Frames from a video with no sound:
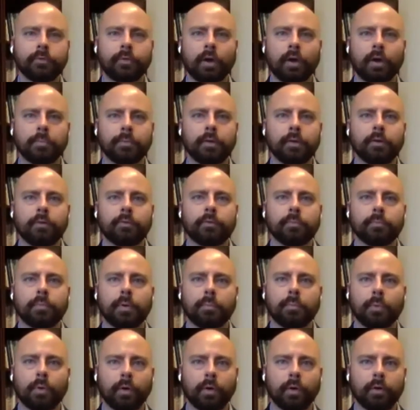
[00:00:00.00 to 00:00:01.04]
Communism
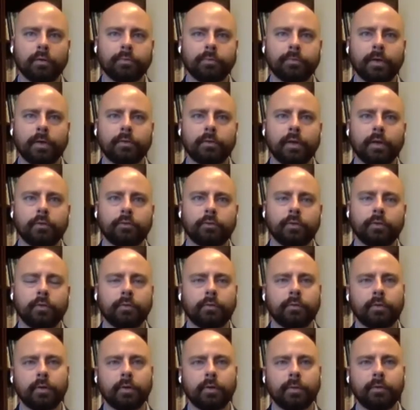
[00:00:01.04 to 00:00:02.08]
Memorial Foundation
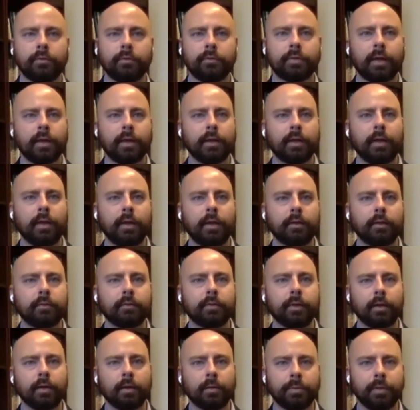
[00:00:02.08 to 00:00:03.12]
series dedicated to
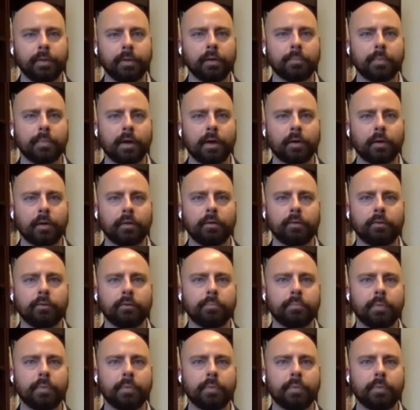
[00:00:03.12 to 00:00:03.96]
helping Americans